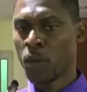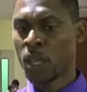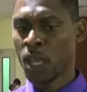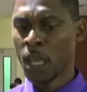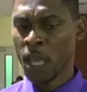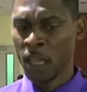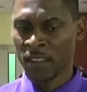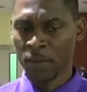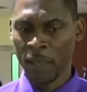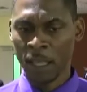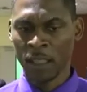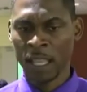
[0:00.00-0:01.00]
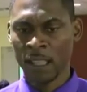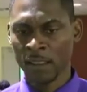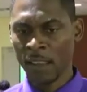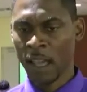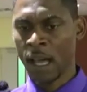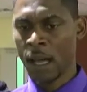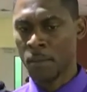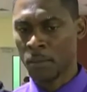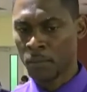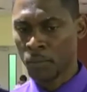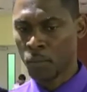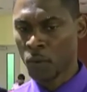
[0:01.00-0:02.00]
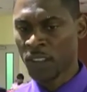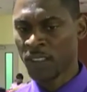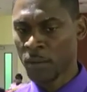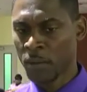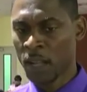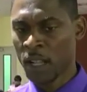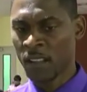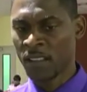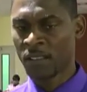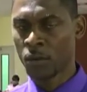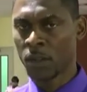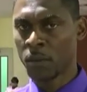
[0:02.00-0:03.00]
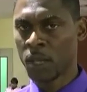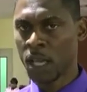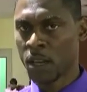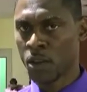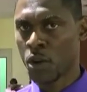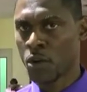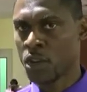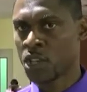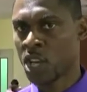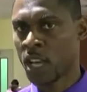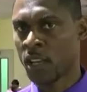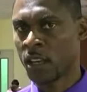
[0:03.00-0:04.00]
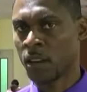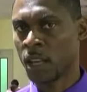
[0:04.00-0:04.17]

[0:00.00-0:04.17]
We expect that principals will be encouraged and